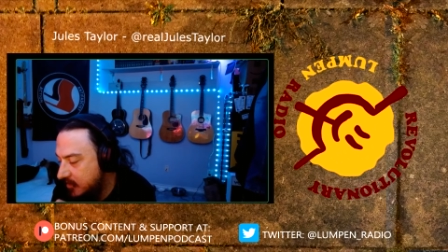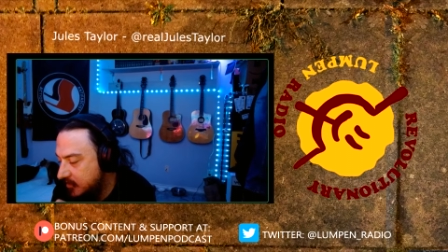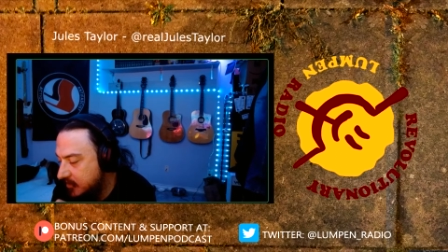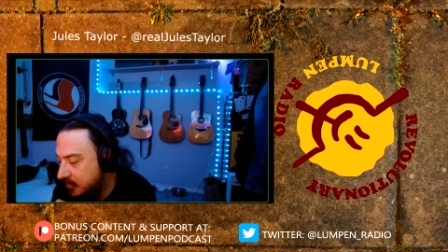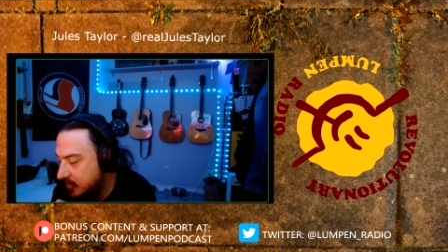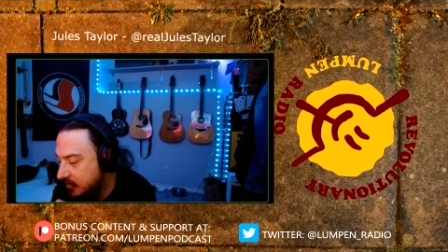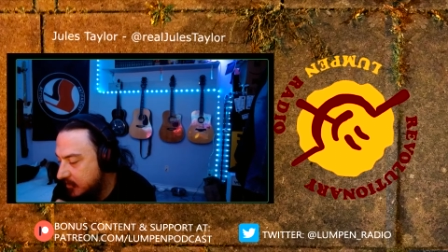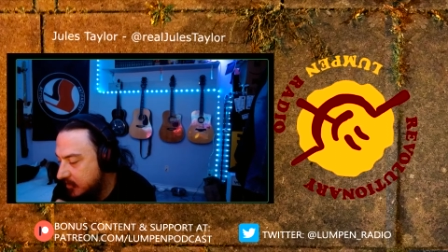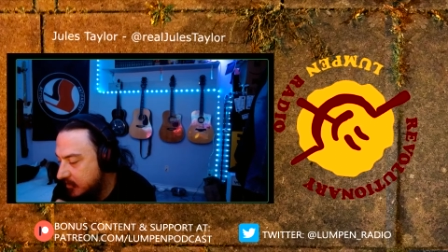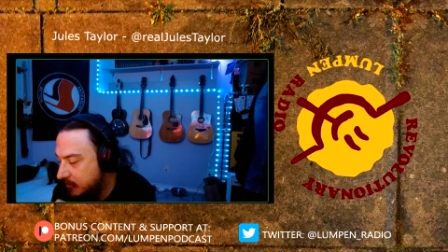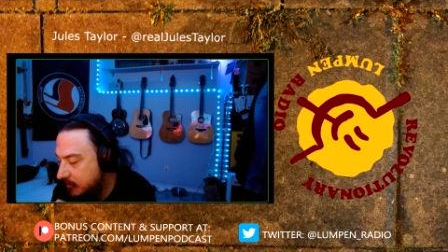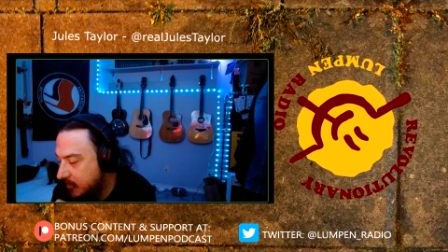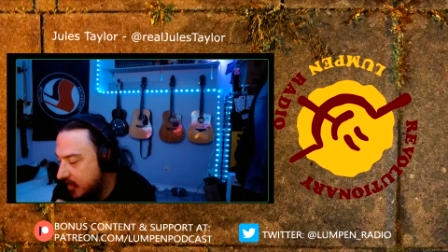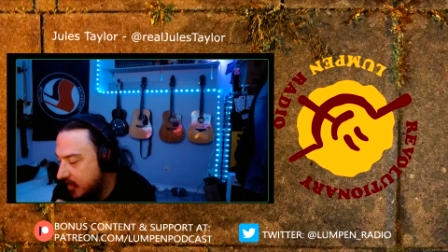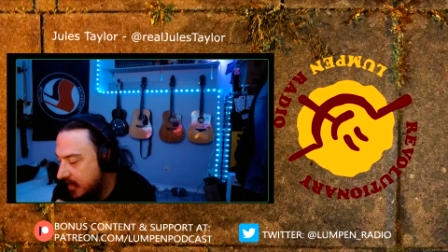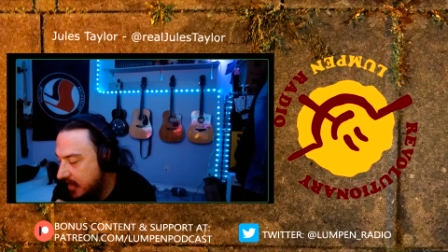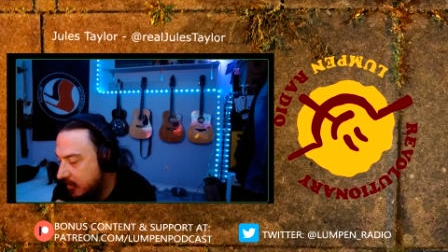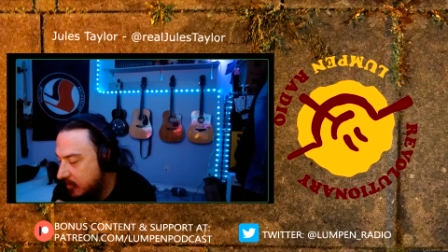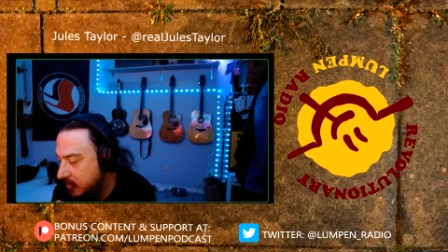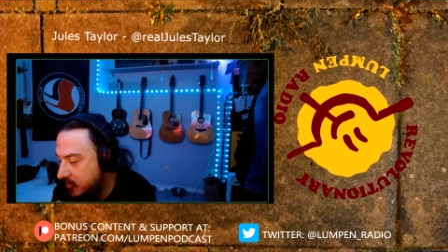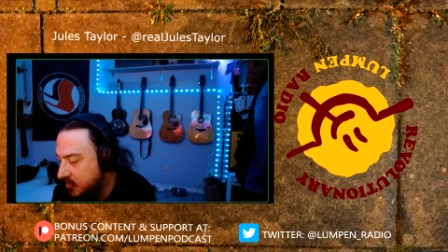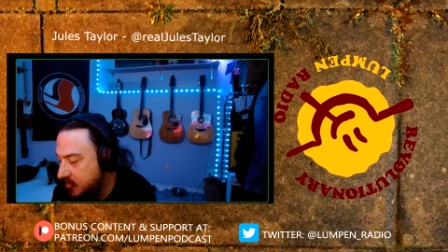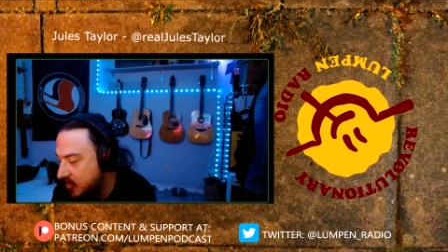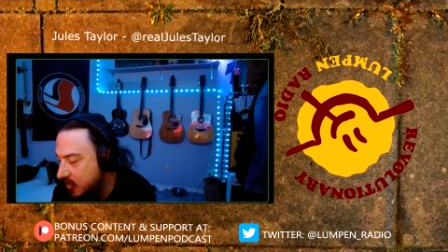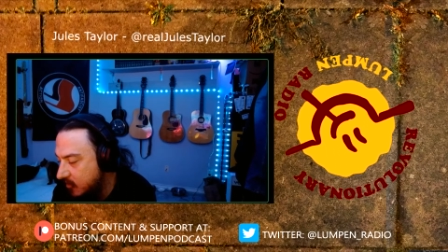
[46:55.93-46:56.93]
So you can make
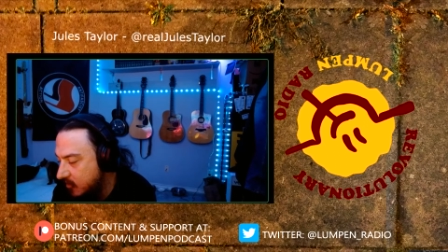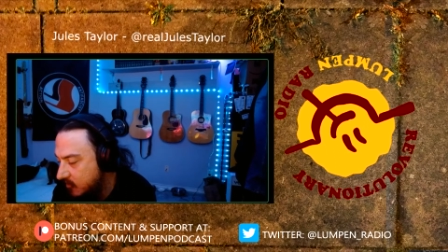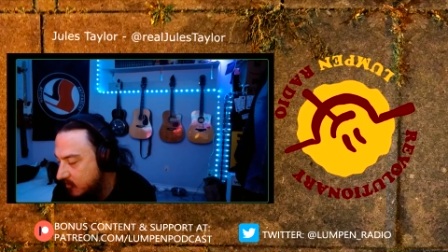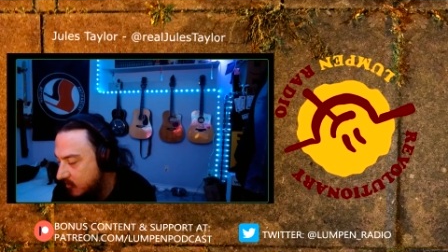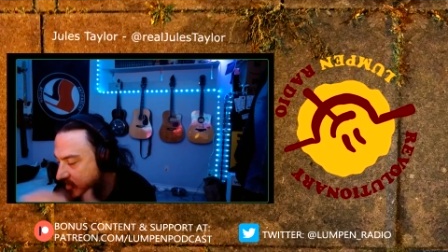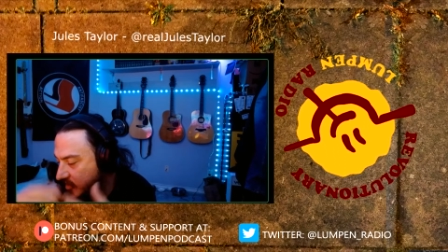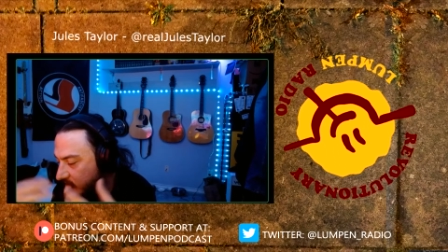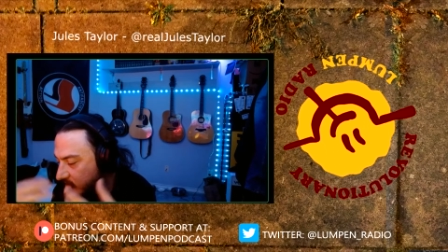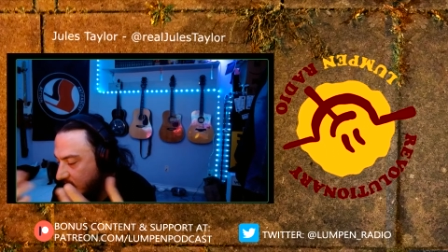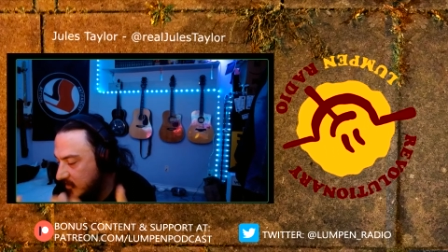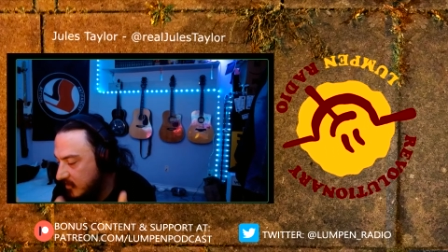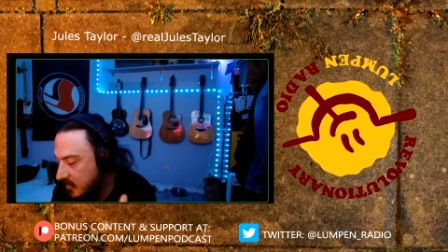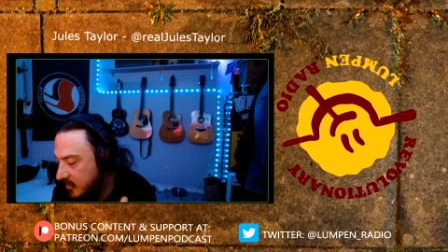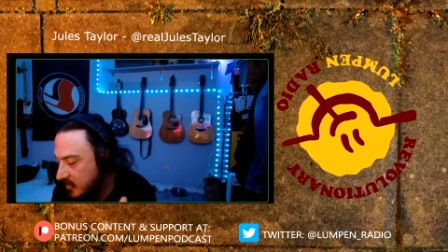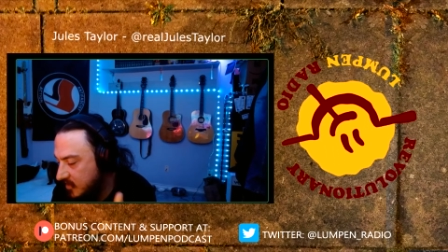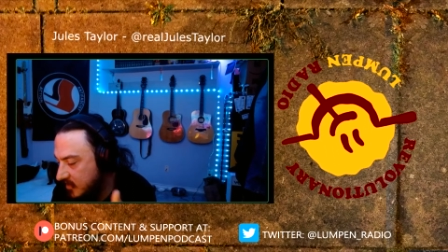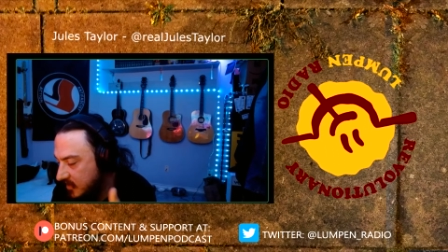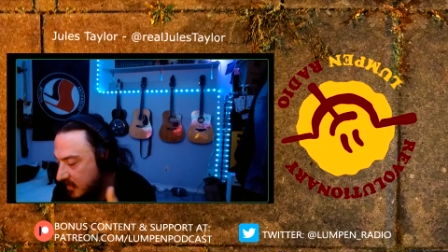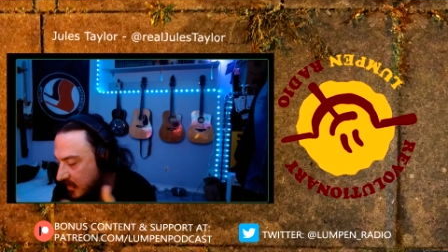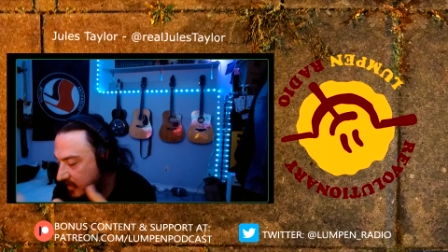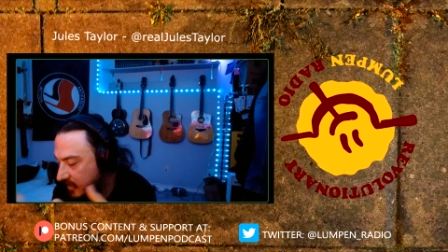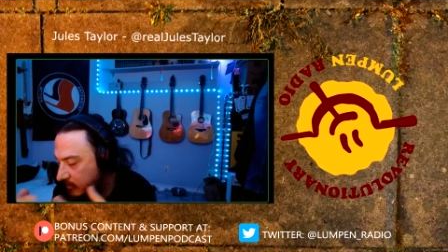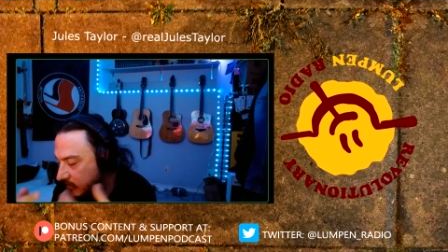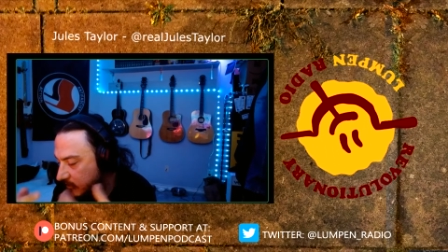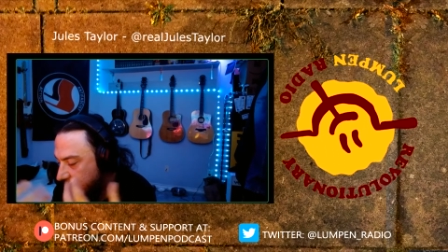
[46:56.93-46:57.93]
yourself into this
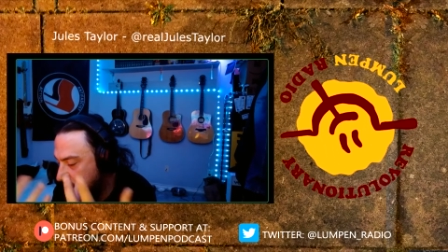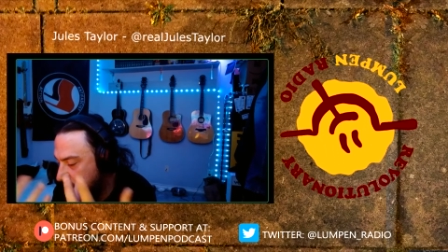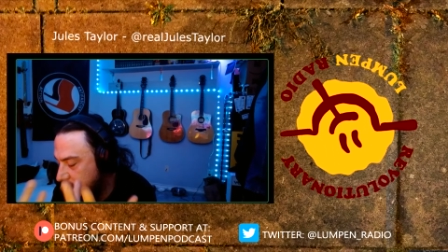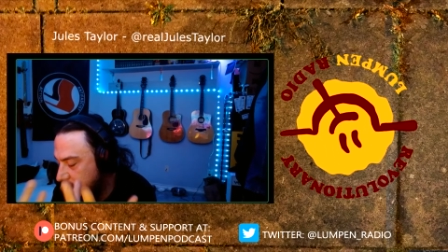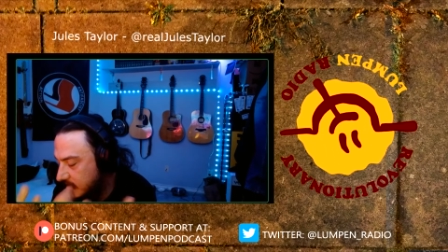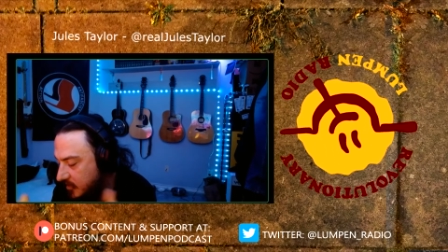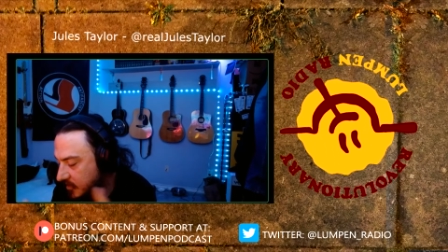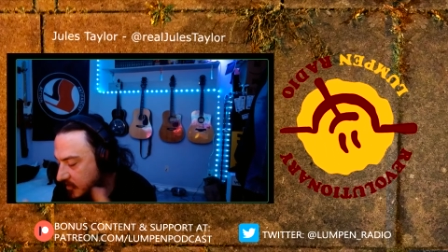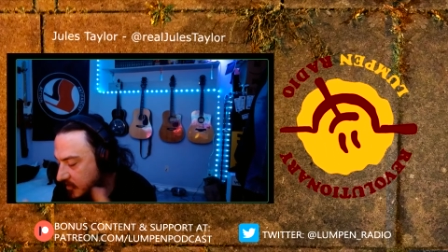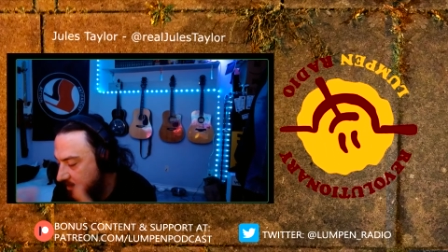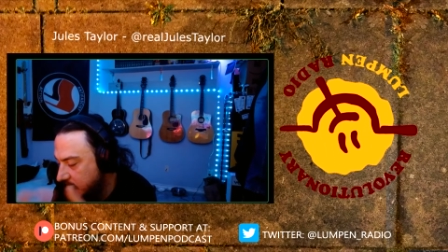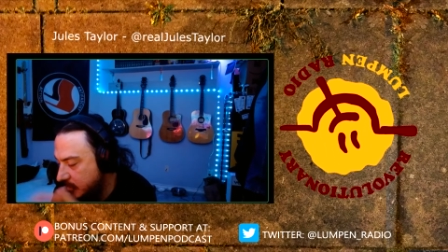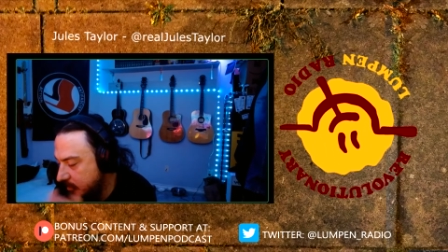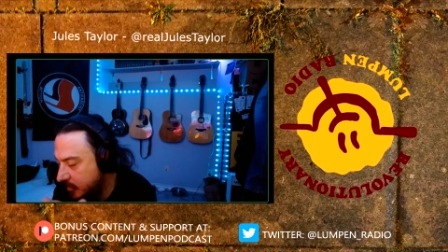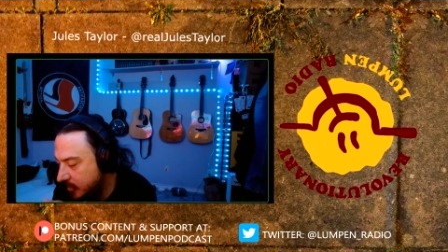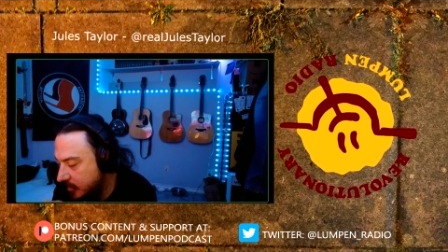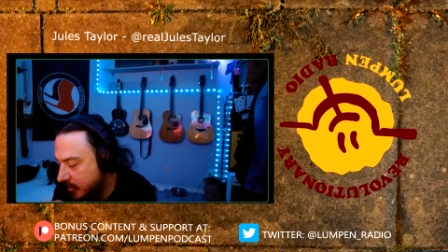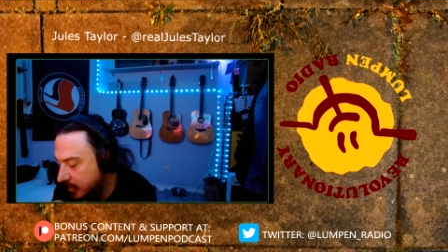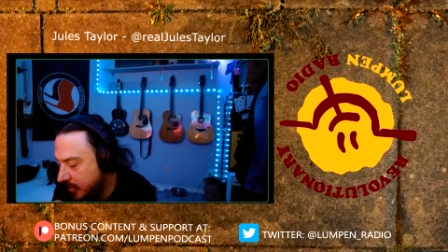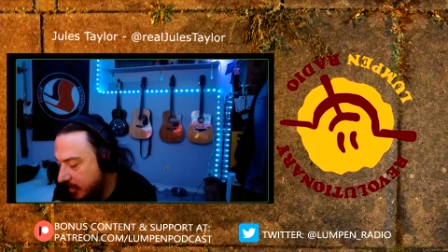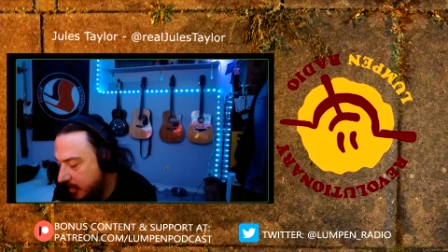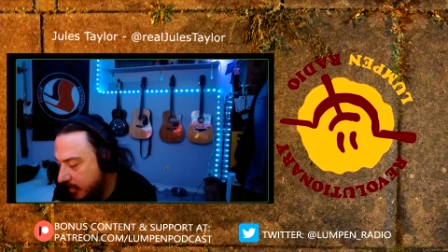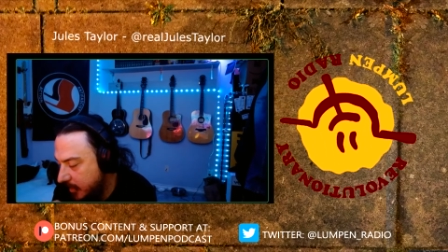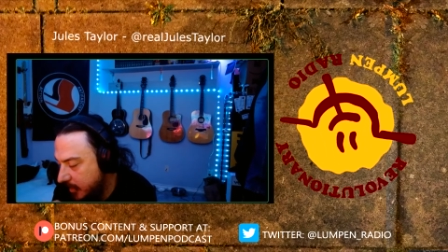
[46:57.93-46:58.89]
thing which you consider good,